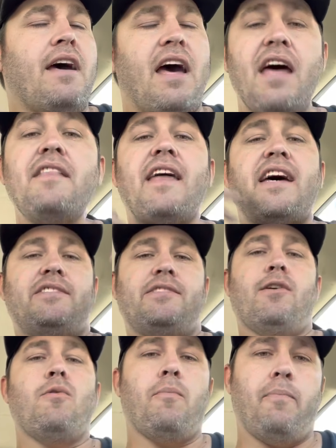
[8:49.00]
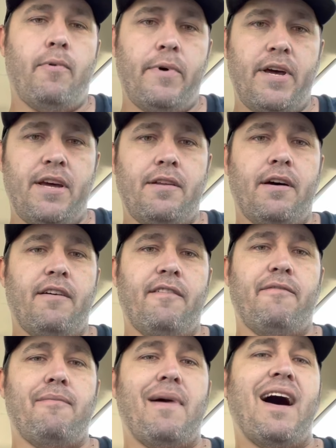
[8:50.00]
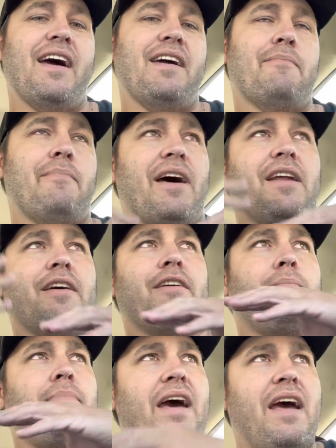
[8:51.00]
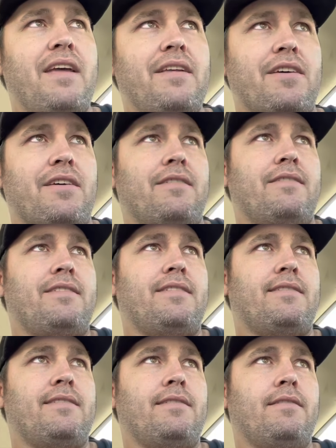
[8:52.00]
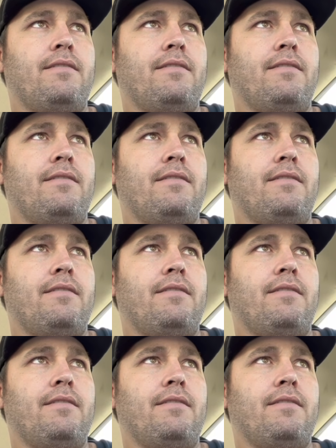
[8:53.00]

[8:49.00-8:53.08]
And that's the whole point of my petting companions.